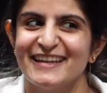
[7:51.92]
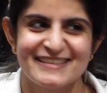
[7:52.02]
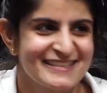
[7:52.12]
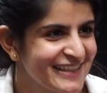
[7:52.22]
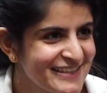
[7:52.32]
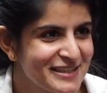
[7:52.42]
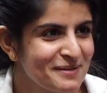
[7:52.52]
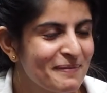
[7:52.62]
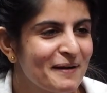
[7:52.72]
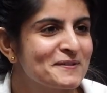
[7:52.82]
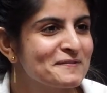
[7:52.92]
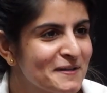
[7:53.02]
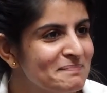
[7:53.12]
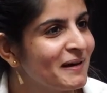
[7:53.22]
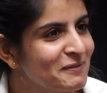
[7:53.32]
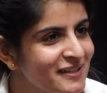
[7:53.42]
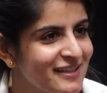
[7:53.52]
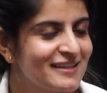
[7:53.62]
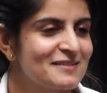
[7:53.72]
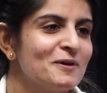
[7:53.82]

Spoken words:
That's the power of compounding.